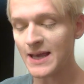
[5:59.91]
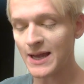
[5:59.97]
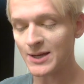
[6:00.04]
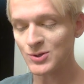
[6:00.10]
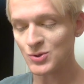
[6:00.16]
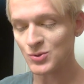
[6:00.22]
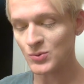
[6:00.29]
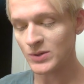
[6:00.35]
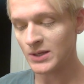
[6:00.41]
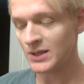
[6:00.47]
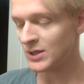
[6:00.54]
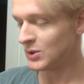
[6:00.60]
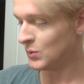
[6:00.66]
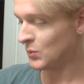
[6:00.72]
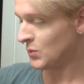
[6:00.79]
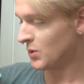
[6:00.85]
actually
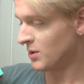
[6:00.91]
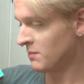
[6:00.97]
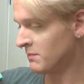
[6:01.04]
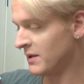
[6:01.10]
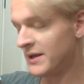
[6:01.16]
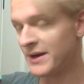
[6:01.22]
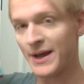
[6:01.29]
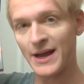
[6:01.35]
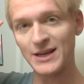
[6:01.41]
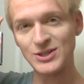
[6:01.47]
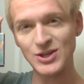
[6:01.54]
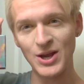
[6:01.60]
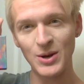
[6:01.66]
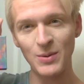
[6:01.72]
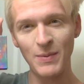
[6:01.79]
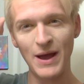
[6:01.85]
Uniform Blood
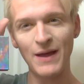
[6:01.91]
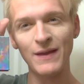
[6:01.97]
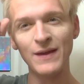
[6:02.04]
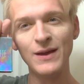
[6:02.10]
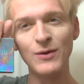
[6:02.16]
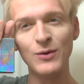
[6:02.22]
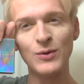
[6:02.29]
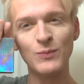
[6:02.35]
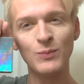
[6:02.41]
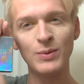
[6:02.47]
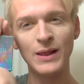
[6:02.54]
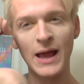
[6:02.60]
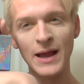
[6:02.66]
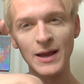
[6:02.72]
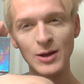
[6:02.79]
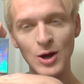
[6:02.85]
Eyeshadow Palette
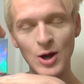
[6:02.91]
Black